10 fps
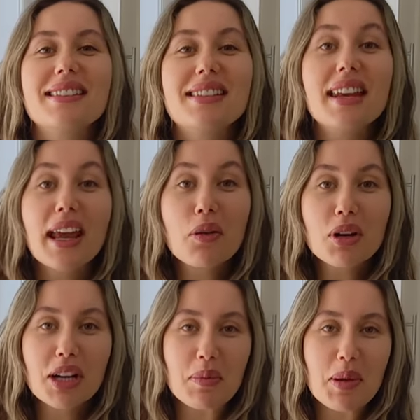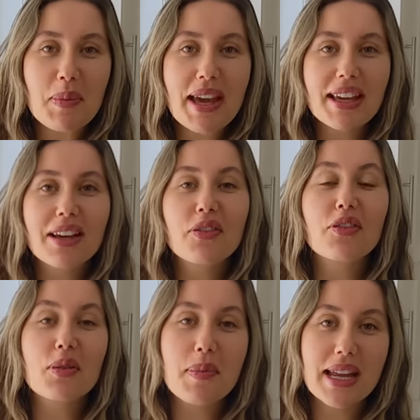Today we're going to be making
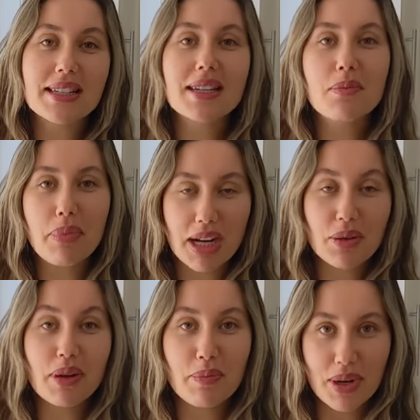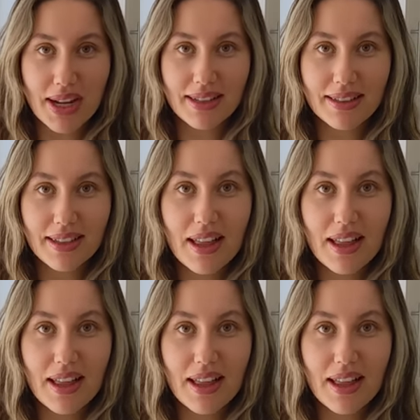fermented buckwheat bread.